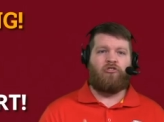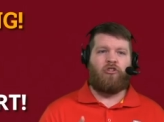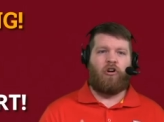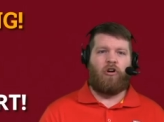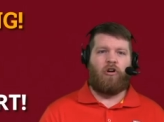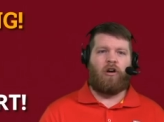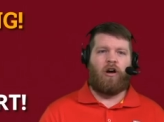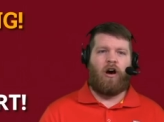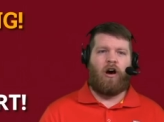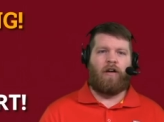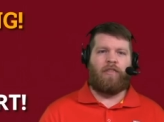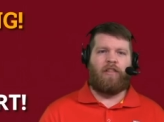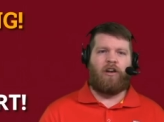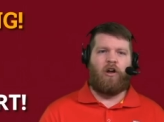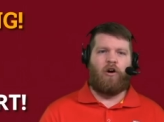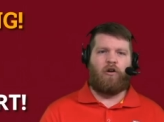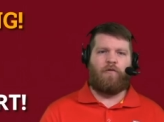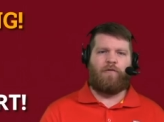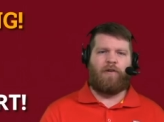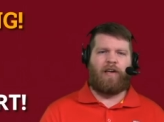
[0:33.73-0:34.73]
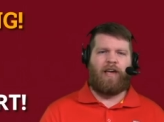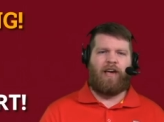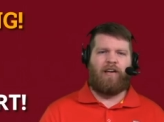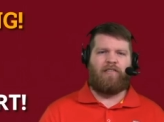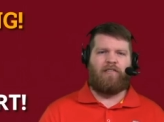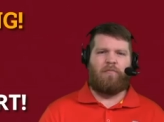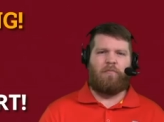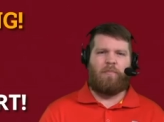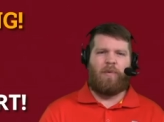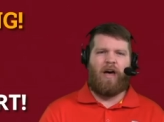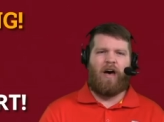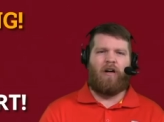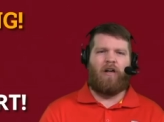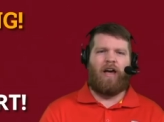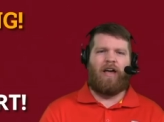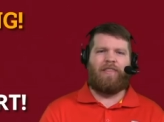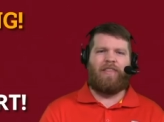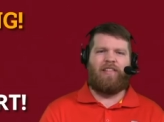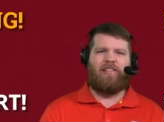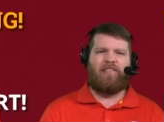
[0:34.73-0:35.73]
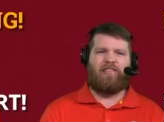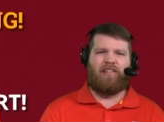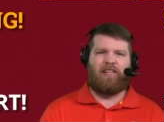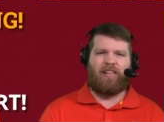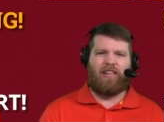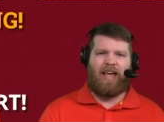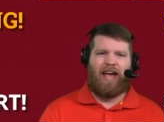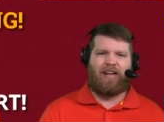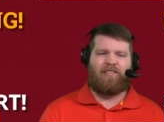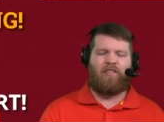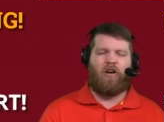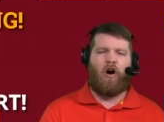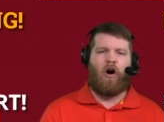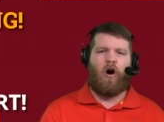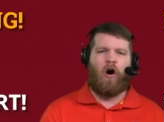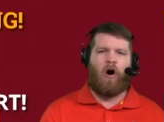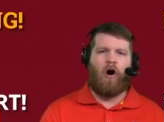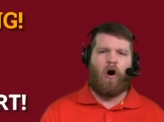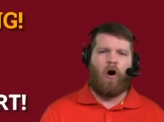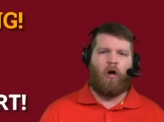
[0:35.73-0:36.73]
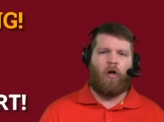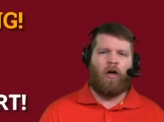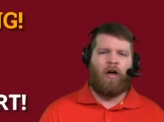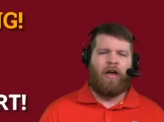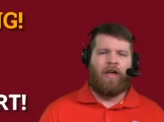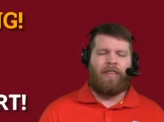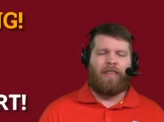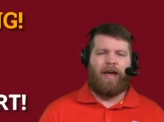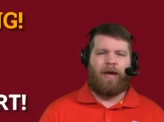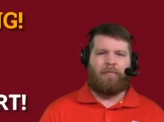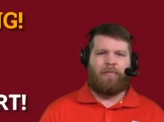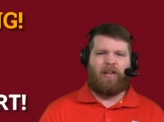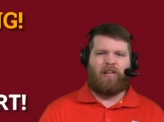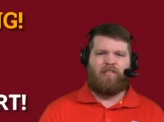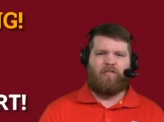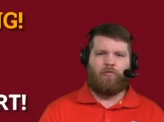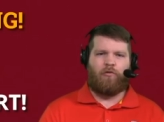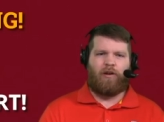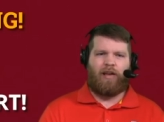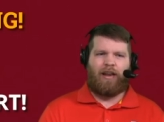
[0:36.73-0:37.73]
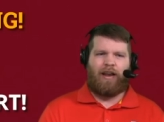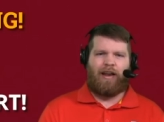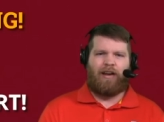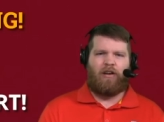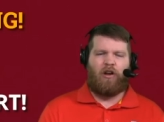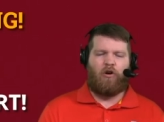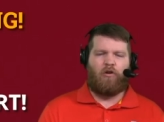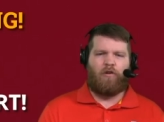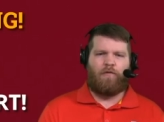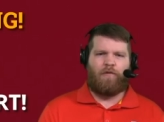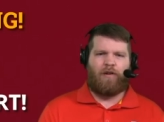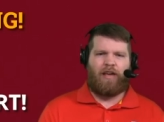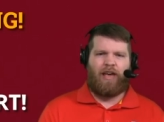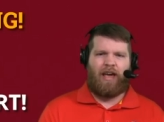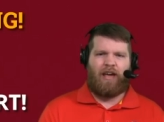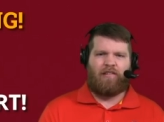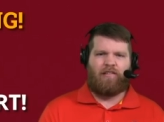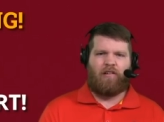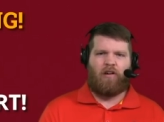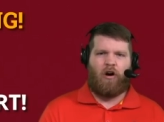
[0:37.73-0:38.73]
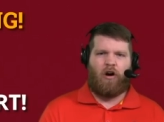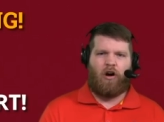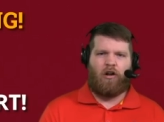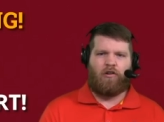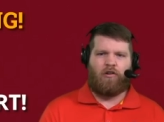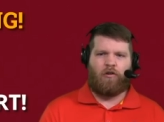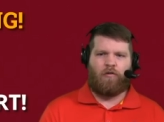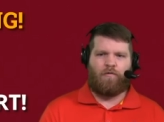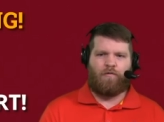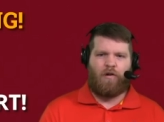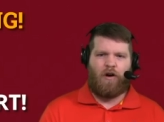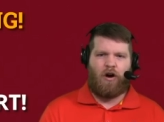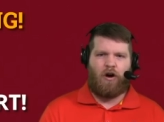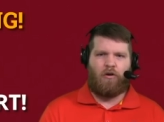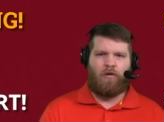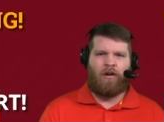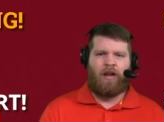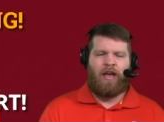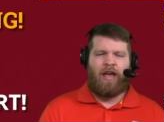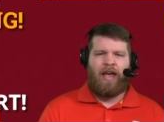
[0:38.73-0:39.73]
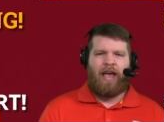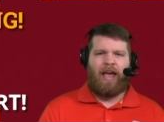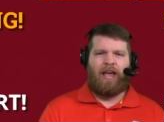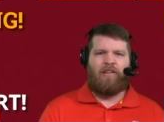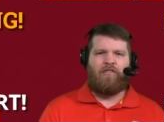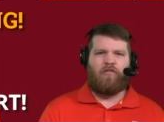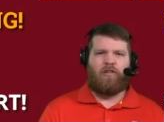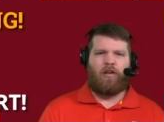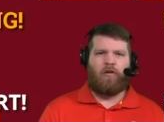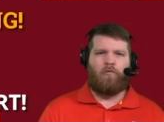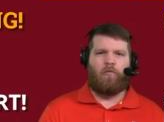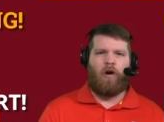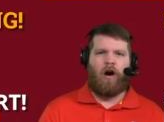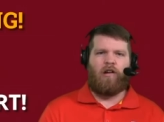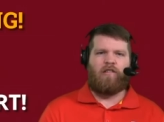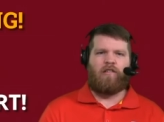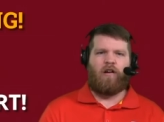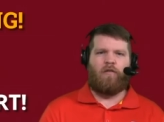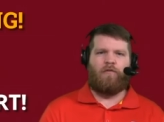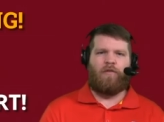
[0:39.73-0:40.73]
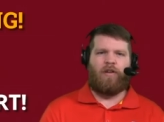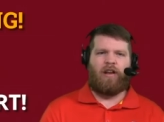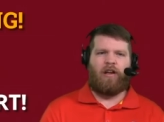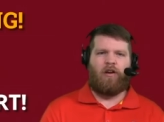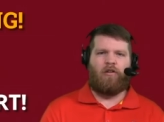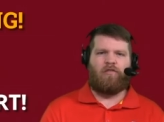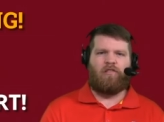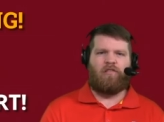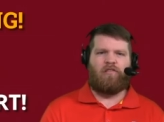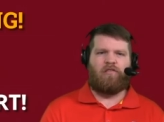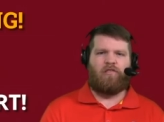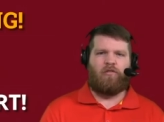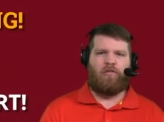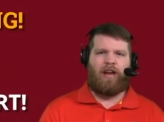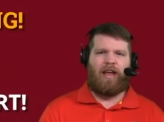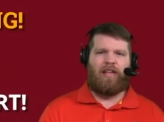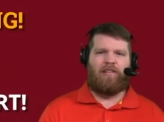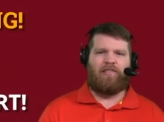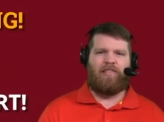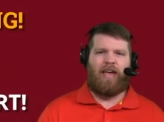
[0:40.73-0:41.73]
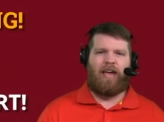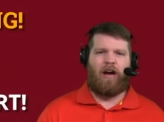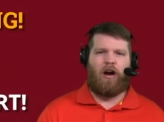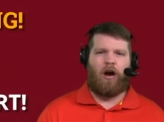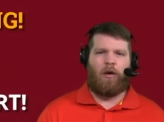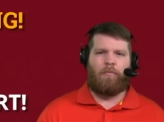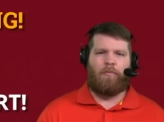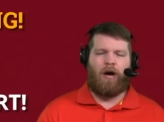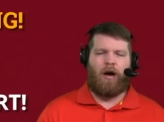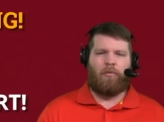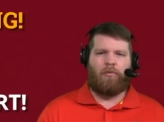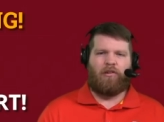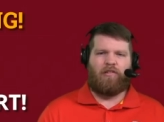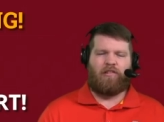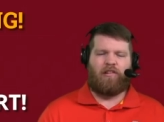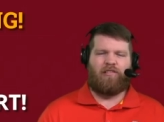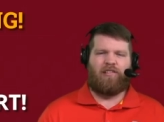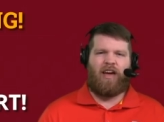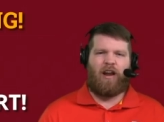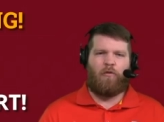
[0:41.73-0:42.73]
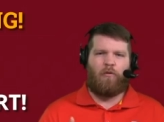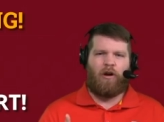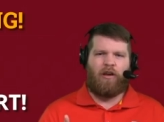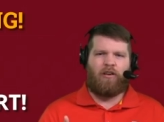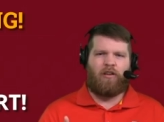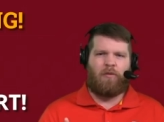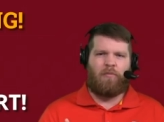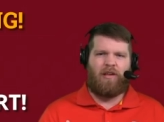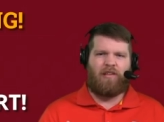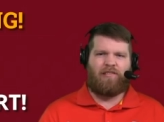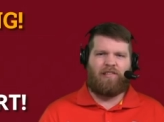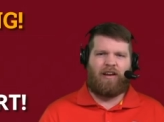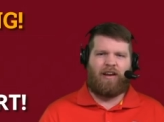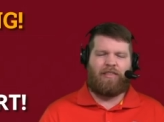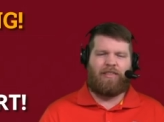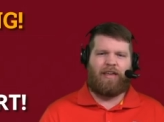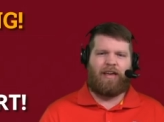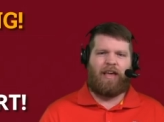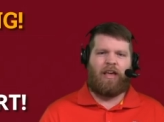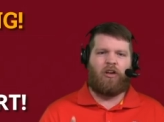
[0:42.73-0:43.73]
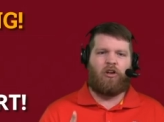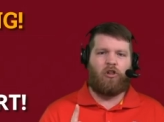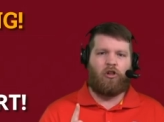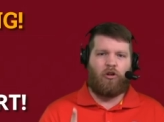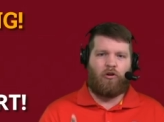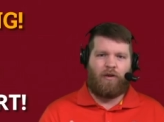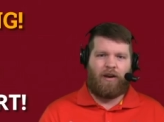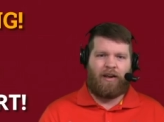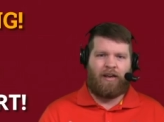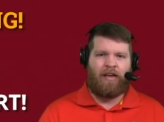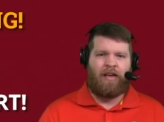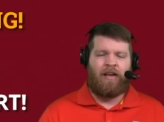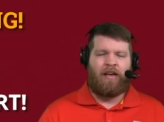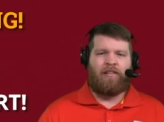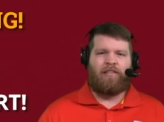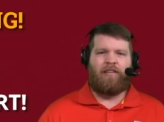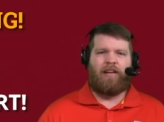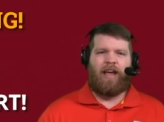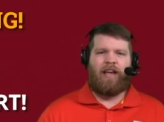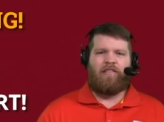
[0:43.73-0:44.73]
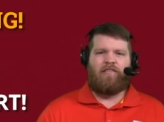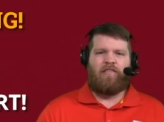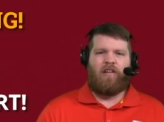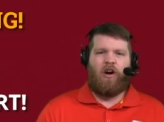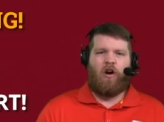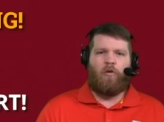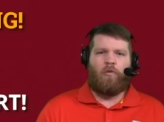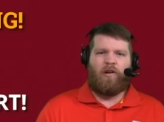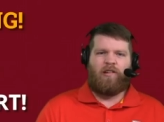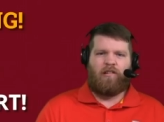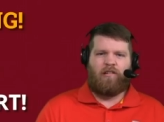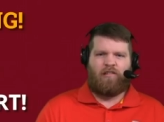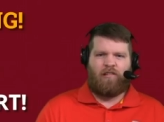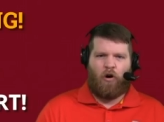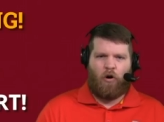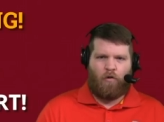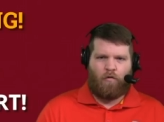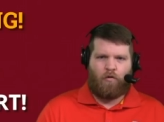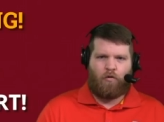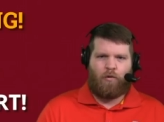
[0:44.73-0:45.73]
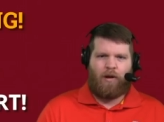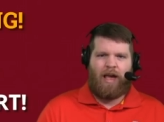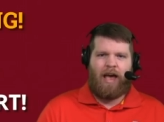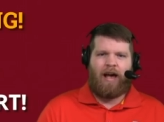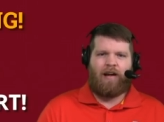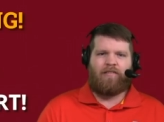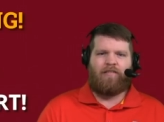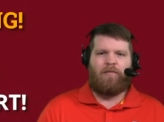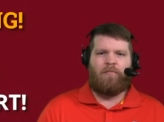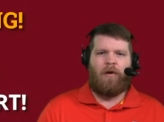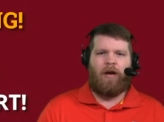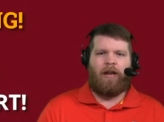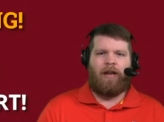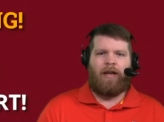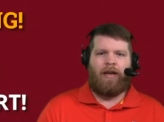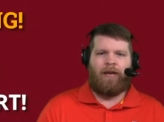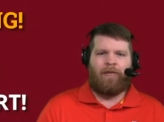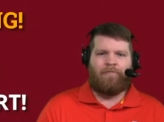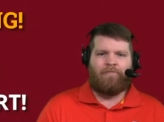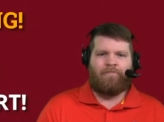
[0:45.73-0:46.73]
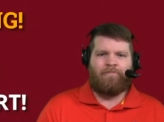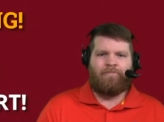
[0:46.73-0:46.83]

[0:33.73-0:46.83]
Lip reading: turn on the notification bell and then select all. That means you will get a notification on your phone and you can watch our videos as soon as they are published because I don't want you to miss anything, including today's show, which is Overreaction Monday.